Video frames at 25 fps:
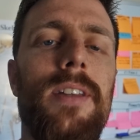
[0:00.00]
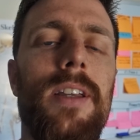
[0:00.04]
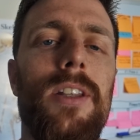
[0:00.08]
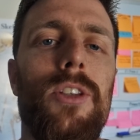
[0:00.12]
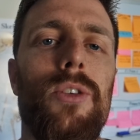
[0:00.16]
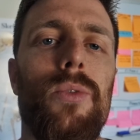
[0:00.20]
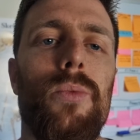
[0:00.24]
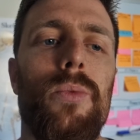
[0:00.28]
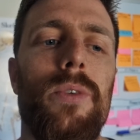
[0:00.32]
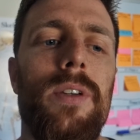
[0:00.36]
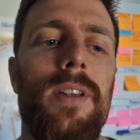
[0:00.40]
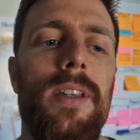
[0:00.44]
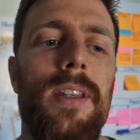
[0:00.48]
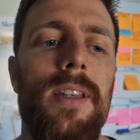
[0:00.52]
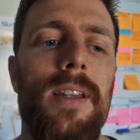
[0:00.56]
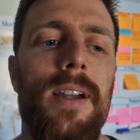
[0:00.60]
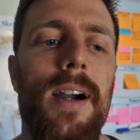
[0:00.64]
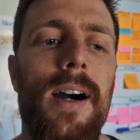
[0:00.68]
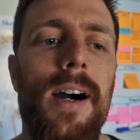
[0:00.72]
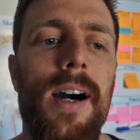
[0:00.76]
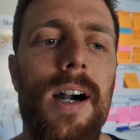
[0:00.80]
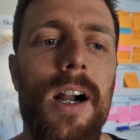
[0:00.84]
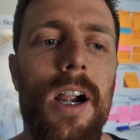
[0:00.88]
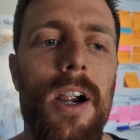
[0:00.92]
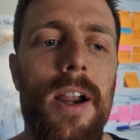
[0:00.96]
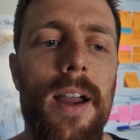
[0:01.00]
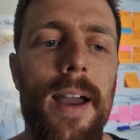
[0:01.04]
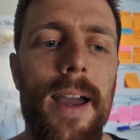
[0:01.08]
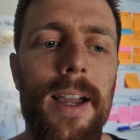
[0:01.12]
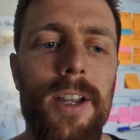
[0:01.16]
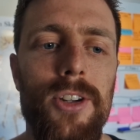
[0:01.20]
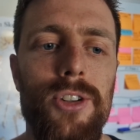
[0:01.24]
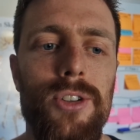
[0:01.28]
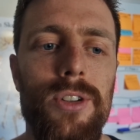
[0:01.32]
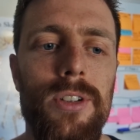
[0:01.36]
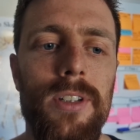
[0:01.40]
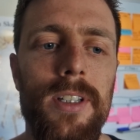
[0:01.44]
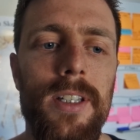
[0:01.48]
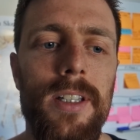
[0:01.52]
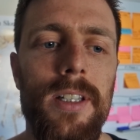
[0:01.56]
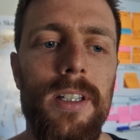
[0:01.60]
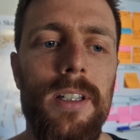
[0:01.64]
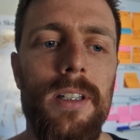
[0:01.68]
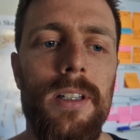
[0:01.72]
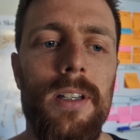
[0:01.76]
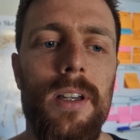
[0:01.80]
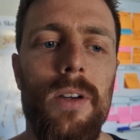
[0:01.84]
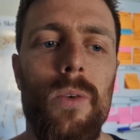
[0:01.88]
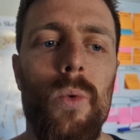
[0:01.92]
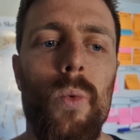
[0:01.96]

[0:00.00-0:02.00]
that we are actually